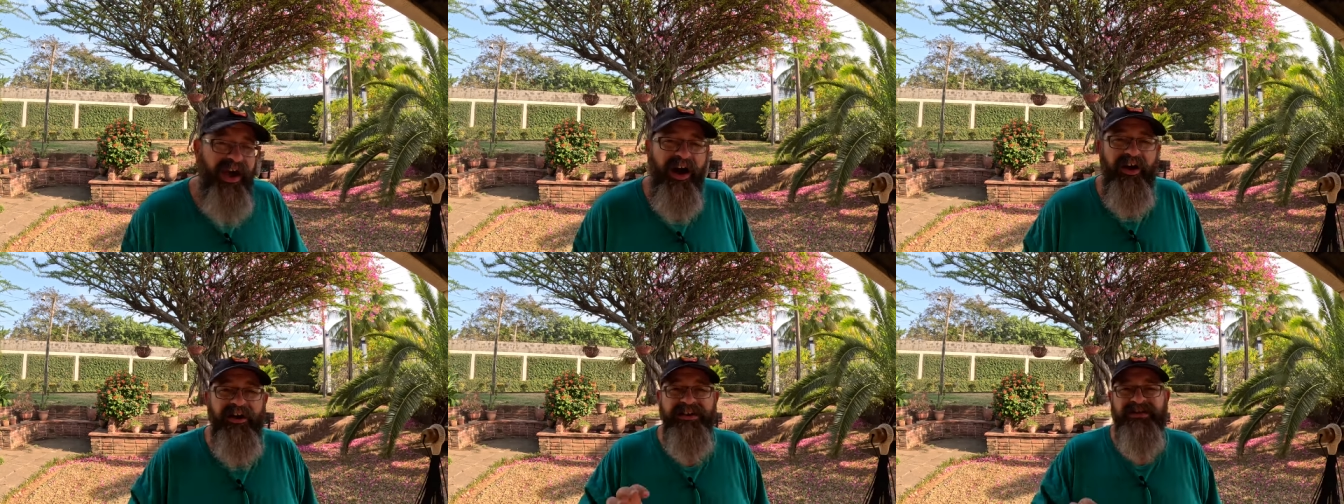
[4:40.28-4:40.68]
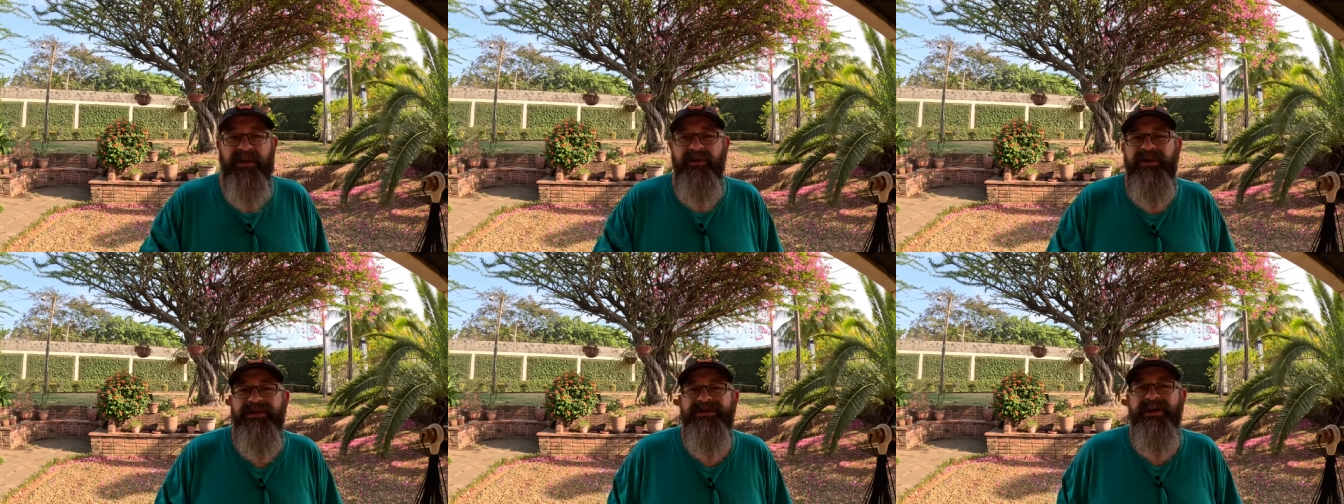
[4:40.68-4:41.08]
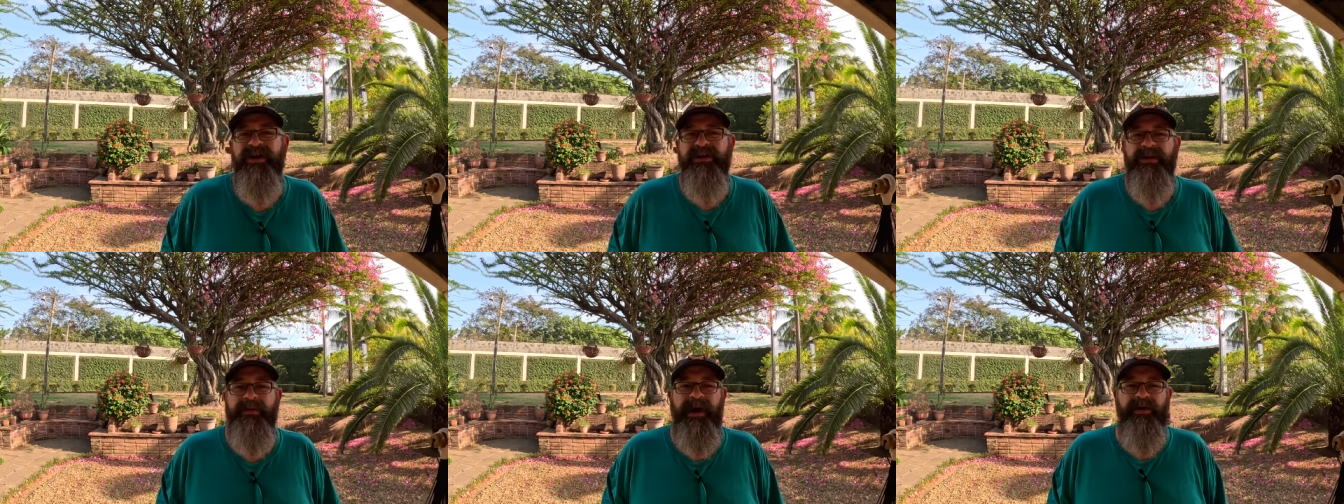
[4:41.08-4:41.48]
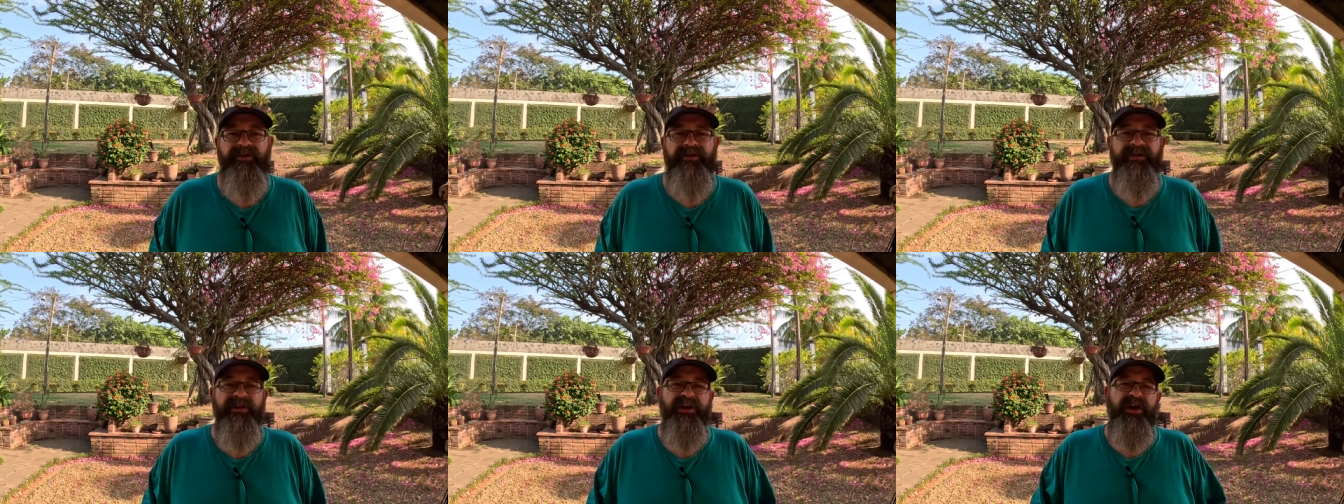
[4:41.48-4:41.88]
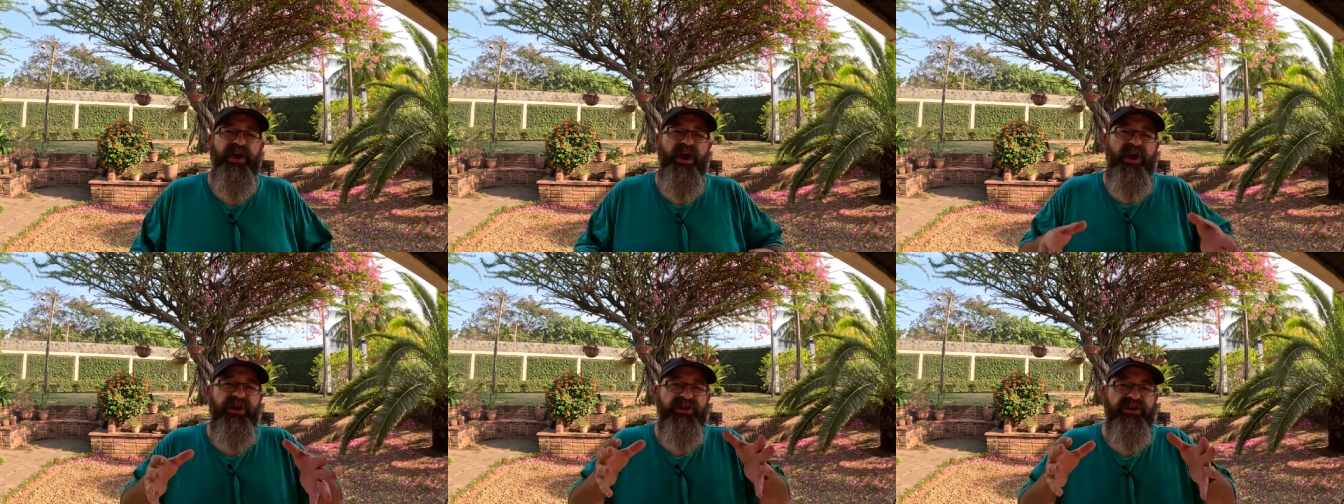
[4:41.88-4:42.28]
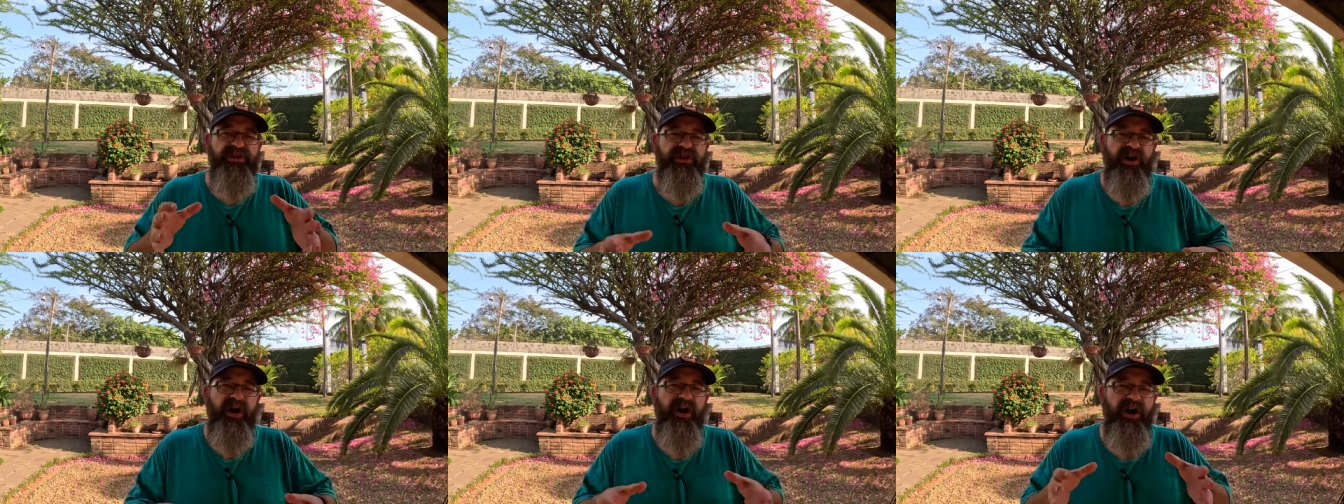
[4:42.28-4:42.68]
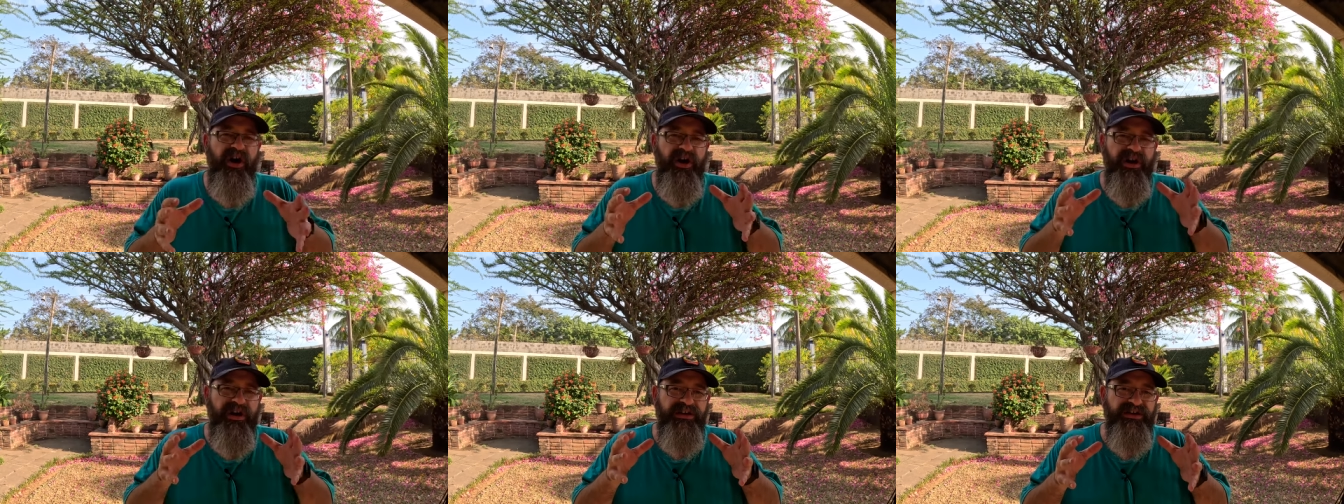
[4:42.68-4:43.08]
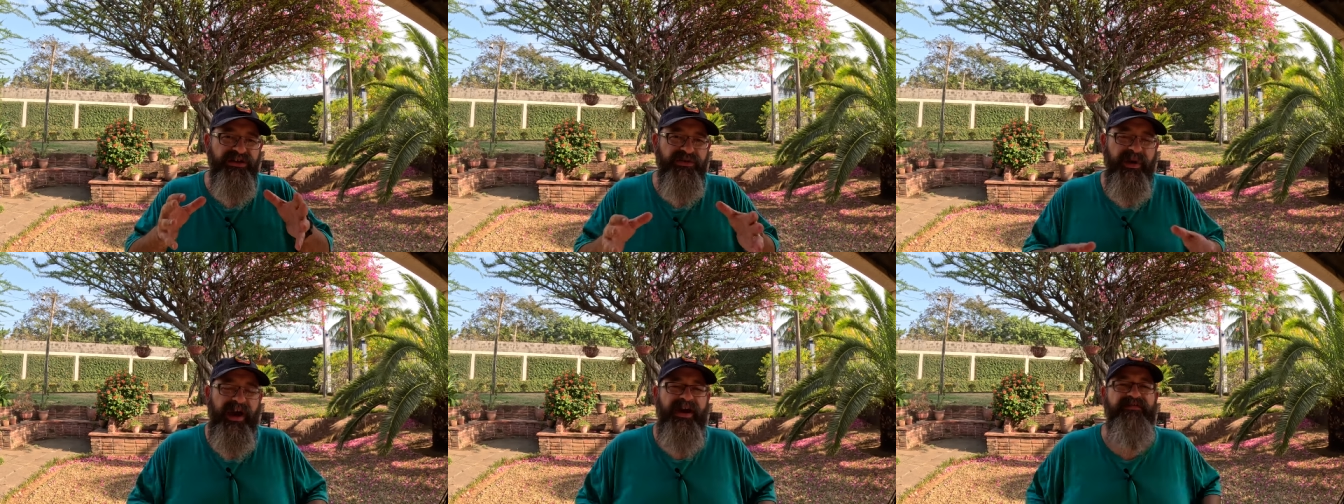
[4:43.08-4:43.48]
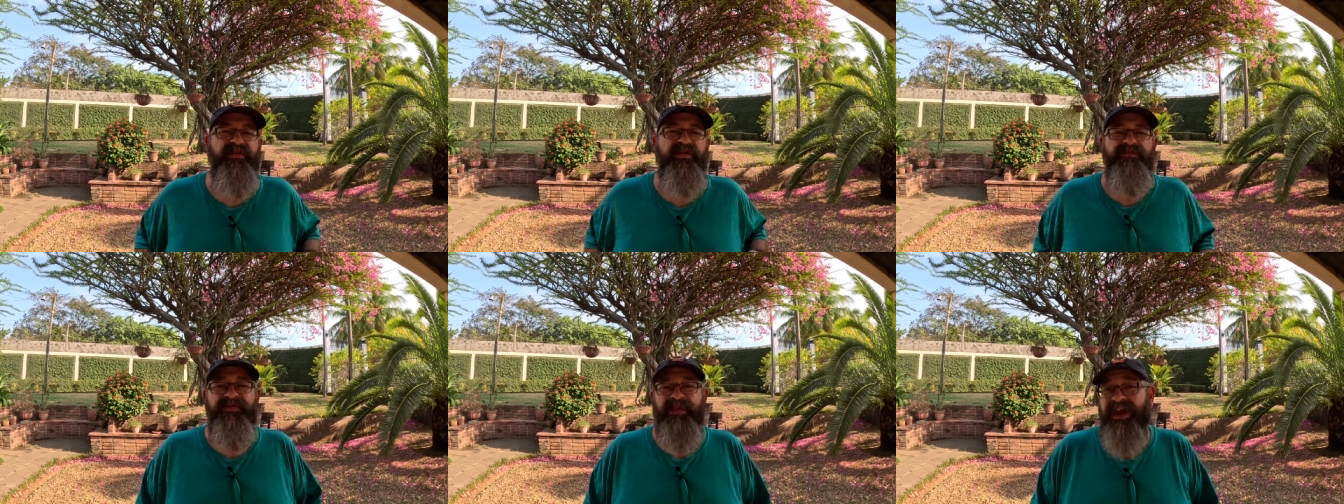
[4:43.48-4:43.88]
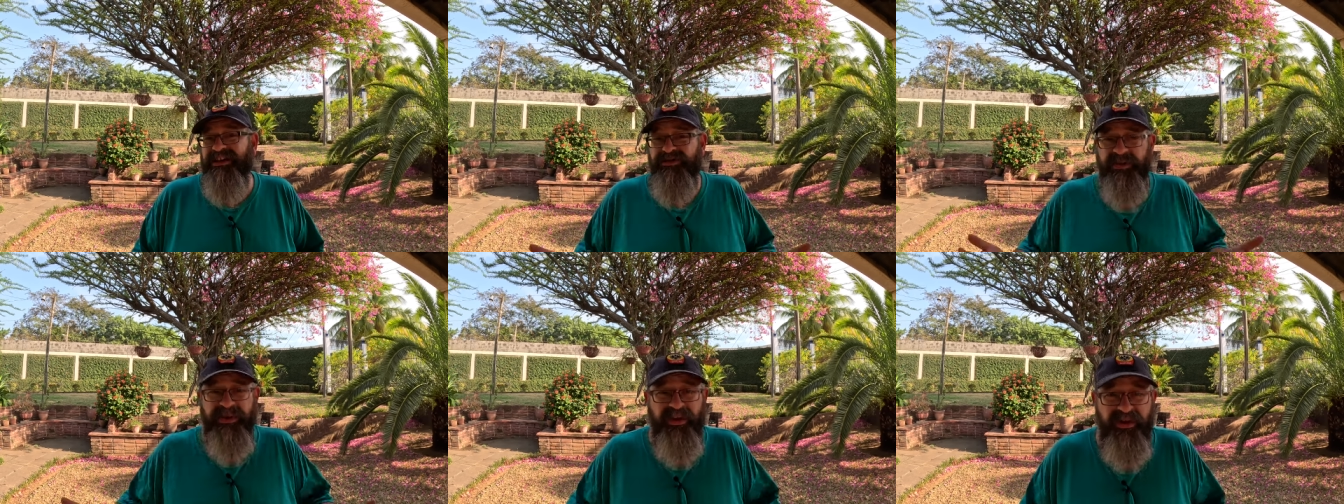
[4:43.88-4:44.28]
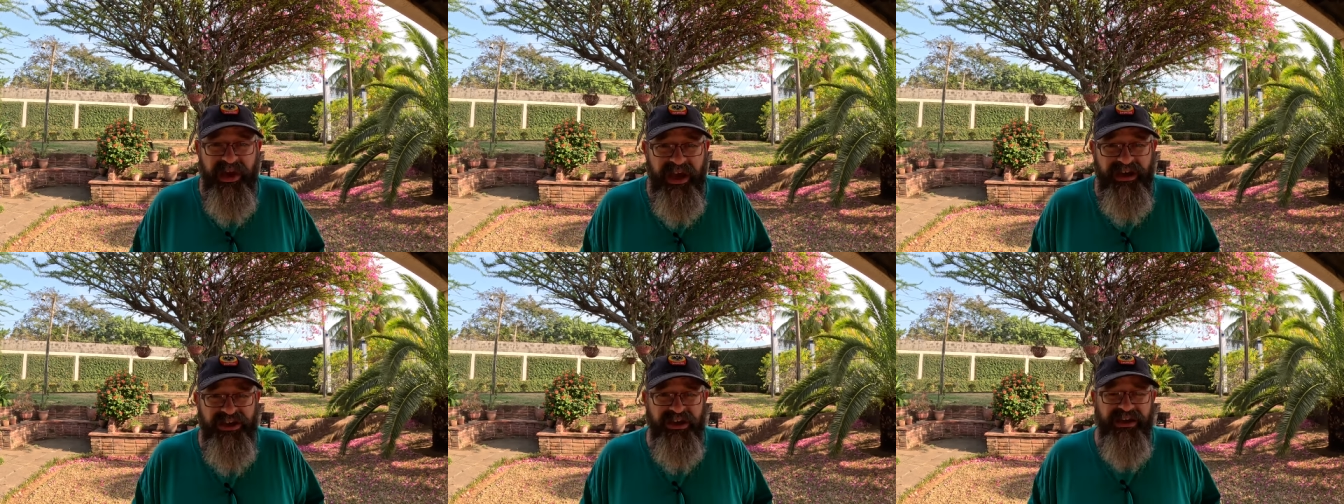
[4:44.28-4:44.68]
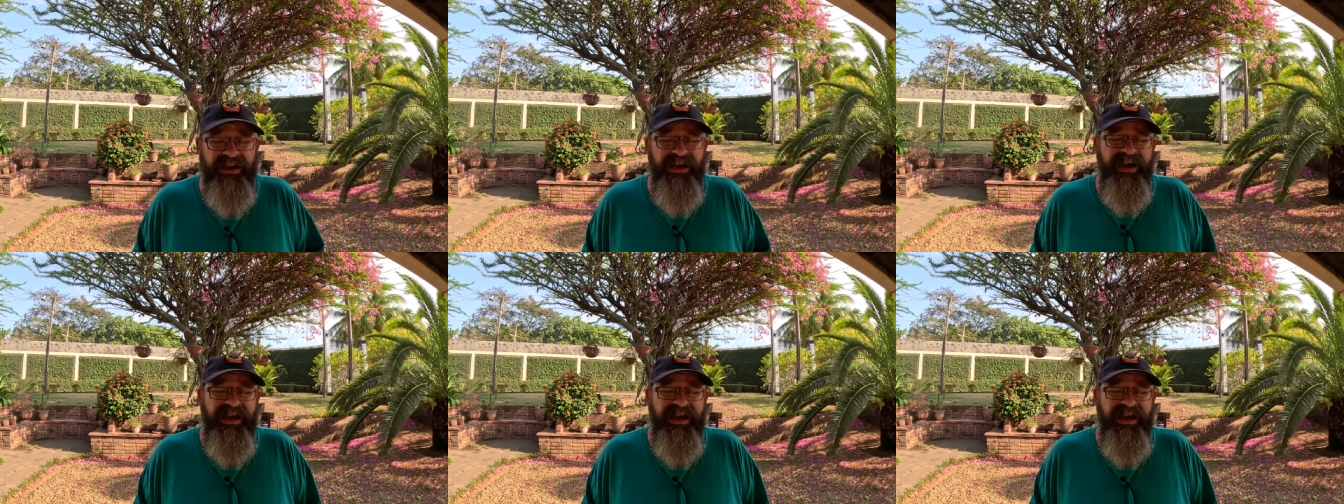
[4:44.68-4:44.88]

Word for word: All right, so I want to talk about long travel as relocation.